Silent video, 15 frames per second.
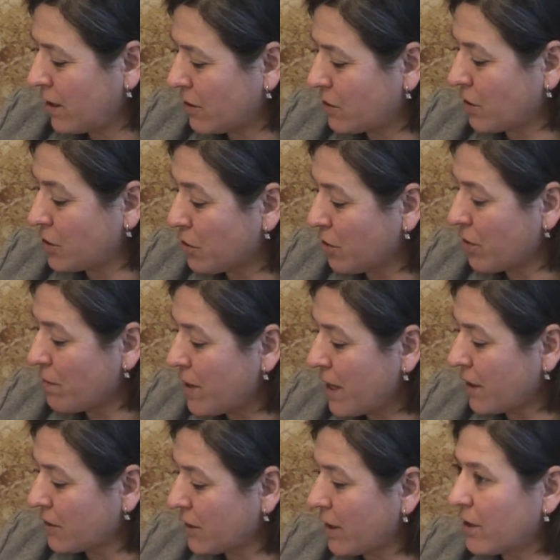is concern to
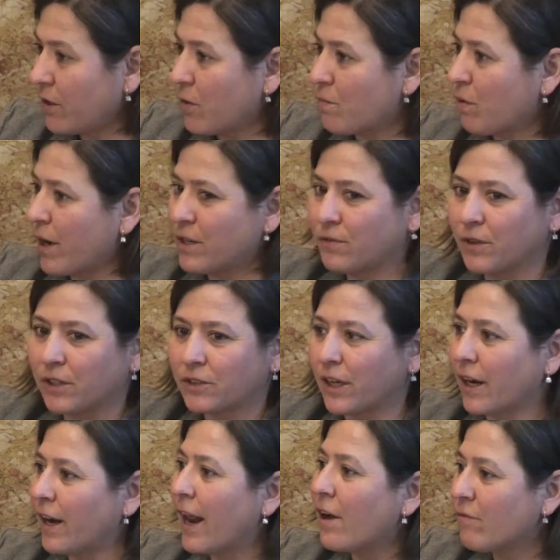me, is that price
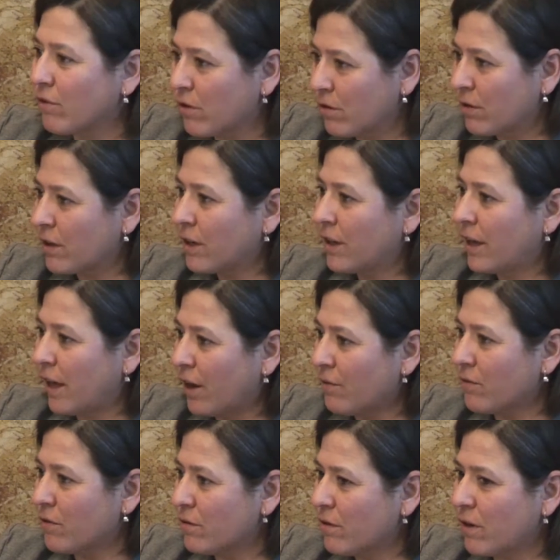fixing never
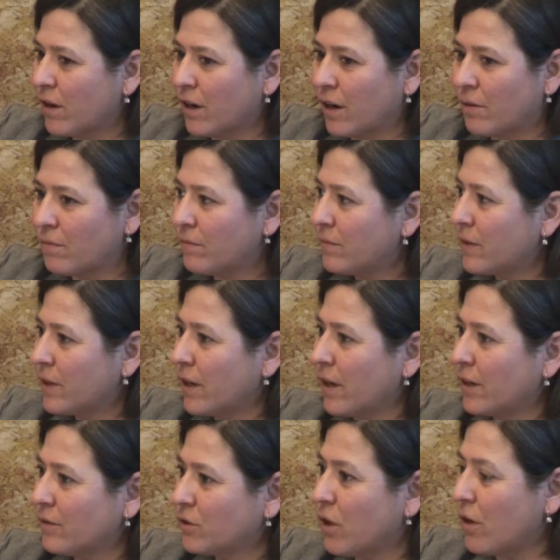ever
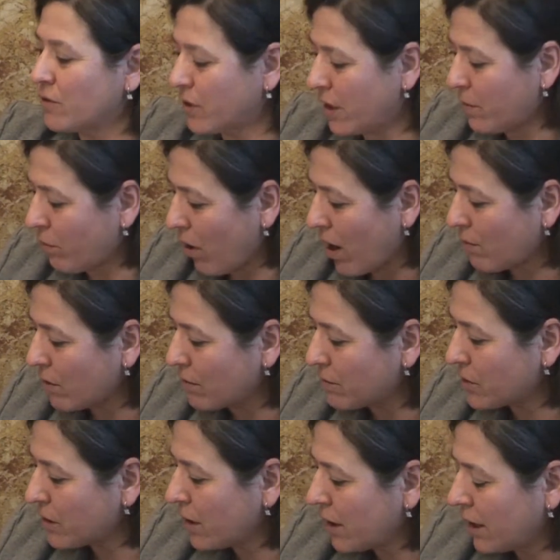solves any
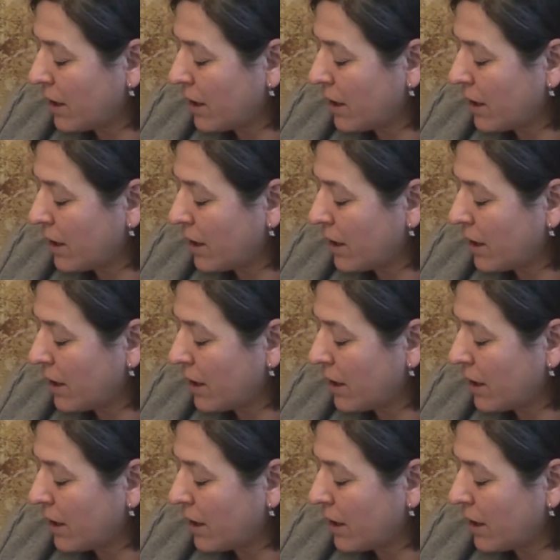problems.